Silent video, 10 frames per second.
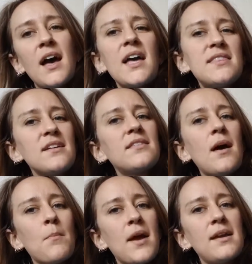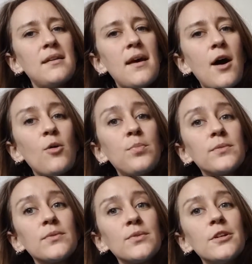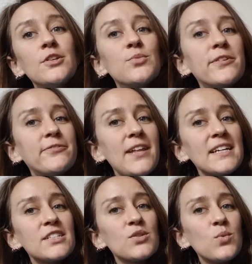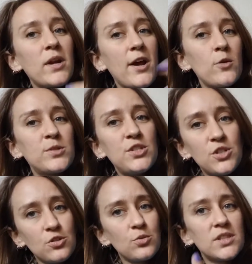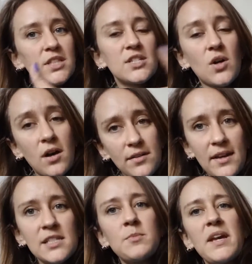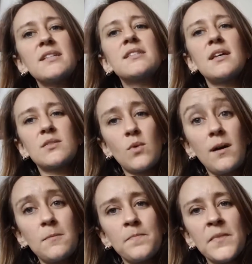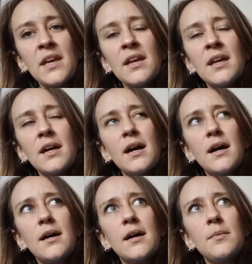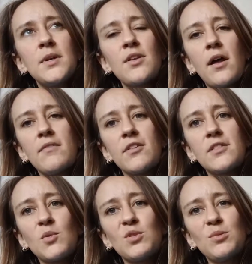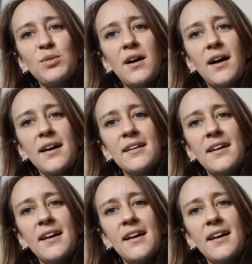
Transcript: think that might help reflect what I hope to do with this online space as well. Not everything will apply.